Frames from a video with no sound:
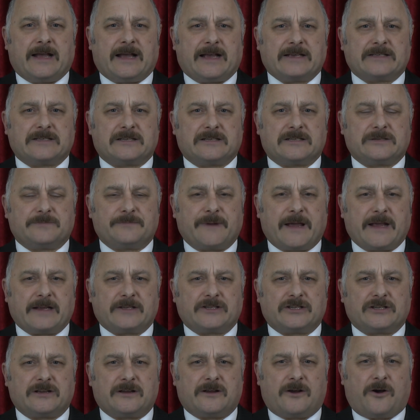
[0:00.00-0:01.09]
as the
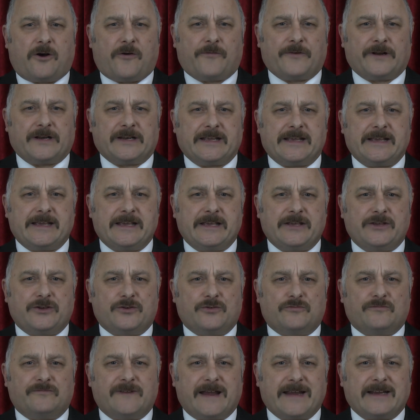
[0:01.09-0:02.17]
spectre of an
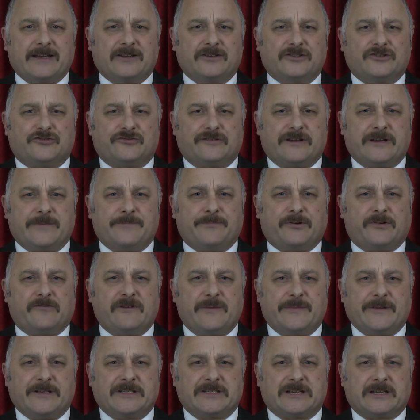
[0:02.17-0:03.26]
EU regulatory
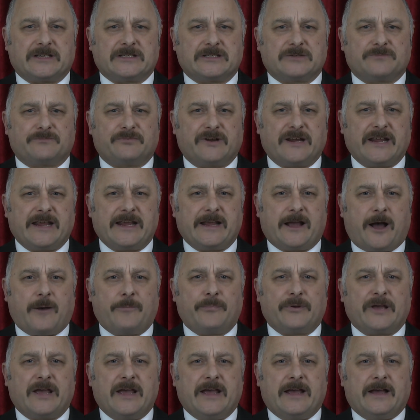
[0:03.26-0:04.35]
perimeter springing
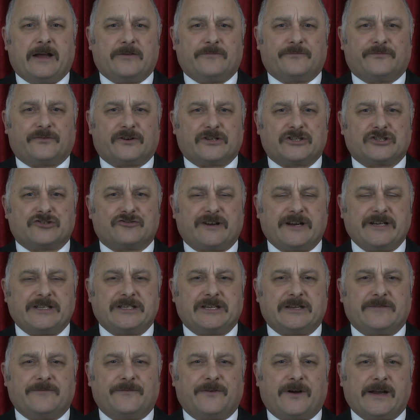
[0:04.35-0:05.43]
up and
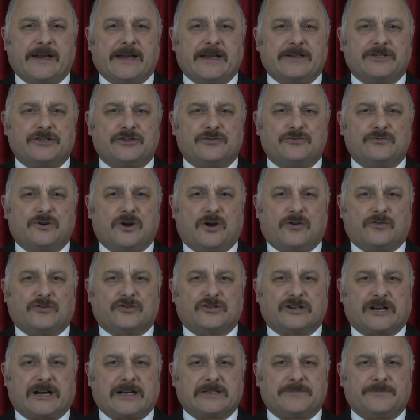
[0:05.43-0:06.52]
frustrating financial
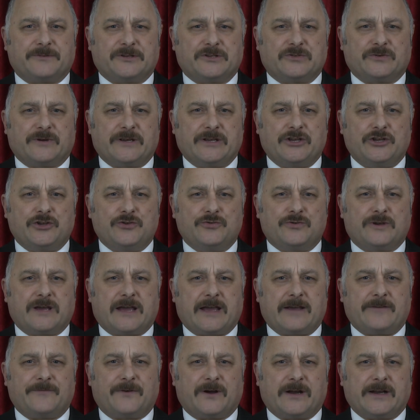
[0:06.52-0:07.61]
contracts between
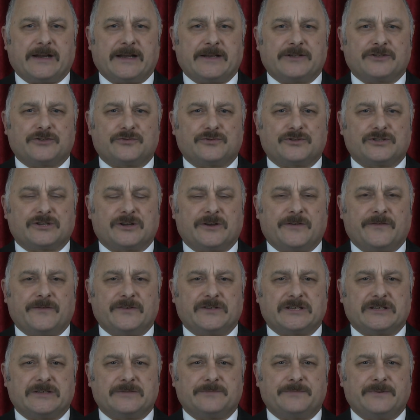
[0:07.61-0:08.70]
UK financial
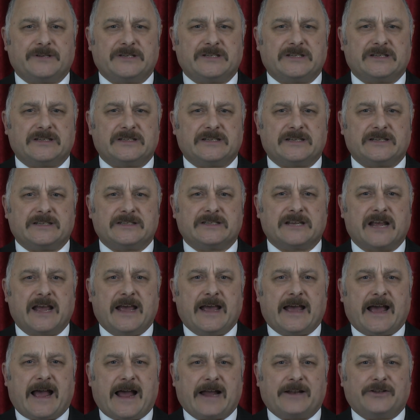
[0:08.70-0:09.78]
services businesses
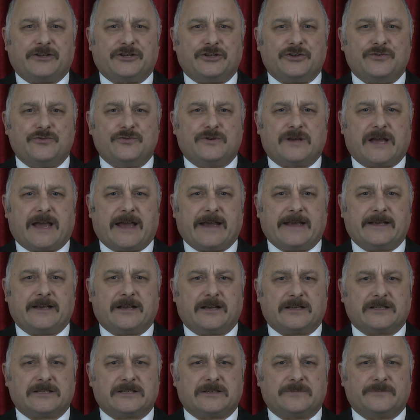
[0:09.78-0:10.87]
and EU
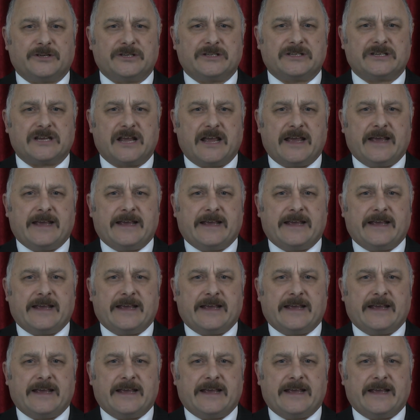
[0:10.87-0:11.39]
customers